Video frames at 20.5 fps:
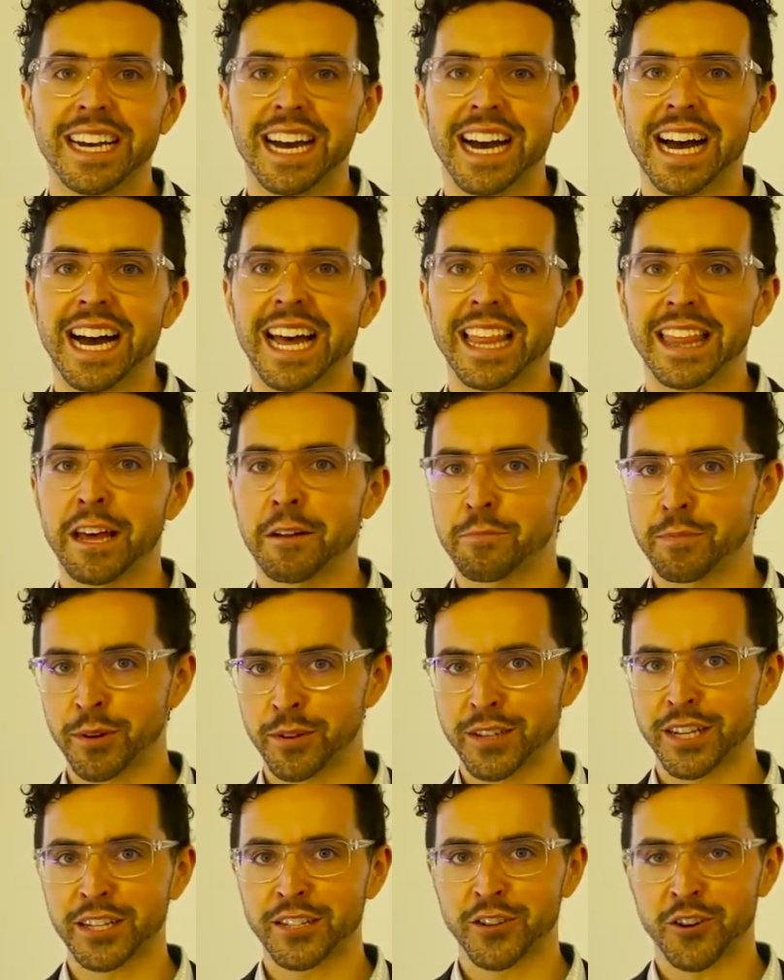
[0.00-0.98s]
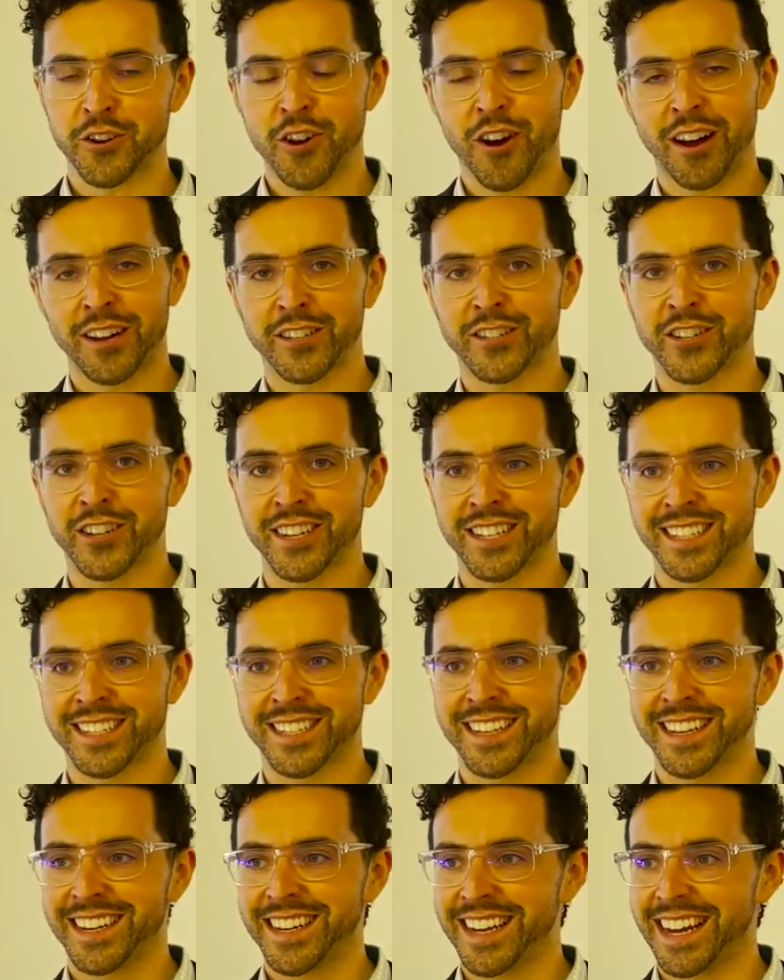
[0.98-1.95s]
uh, that buildings are not
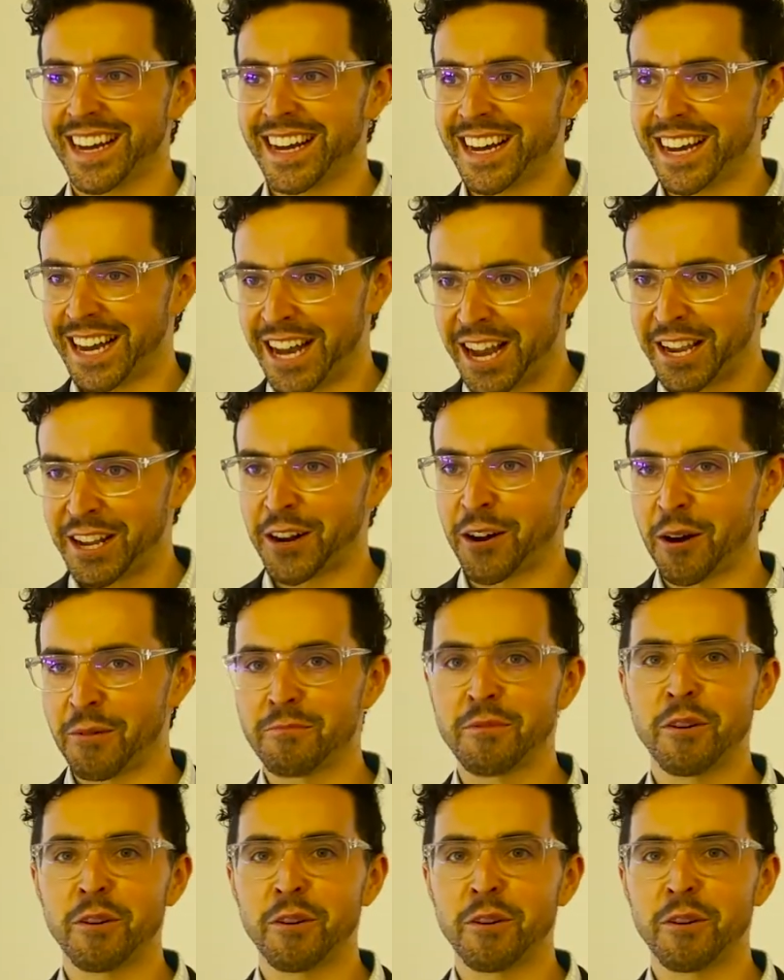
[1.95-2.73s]
just uh, you know, a